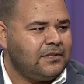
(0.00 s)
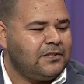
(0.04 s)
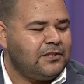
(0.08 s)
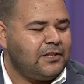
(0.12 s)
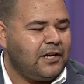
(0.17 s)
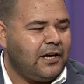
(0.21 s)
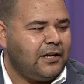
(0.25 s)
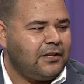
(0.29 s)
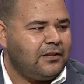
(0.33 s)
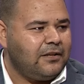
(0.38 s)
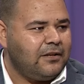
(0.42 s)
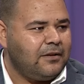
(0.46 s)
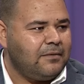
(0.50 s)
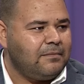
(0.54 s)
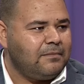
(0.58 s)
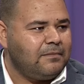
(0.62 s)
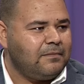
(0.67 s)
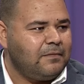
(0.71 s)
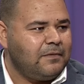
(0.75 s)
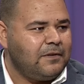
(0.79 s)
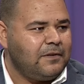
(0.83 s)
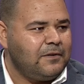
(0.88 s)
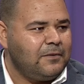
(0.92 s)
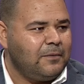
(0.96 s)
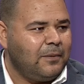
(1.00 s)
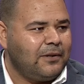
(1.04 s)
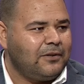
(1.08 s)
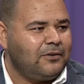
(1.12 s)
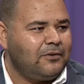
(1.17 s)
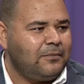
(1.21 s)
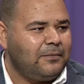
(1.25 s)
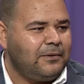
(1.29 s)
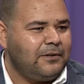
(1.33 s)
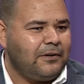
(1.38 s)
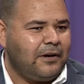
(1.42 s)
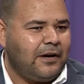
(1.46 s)
Shot him. He wanted to
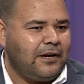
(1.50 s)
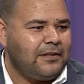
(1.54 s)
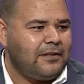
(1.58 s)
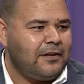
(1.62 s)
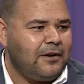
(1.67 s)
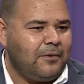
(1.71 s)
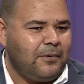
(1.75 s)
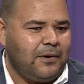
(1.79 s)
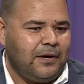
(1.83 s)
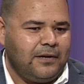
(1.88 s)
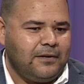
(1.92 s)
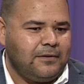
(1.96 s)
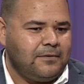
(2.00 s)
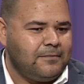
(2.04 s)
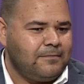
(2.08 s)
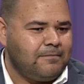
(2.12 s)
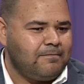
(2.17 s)
be right away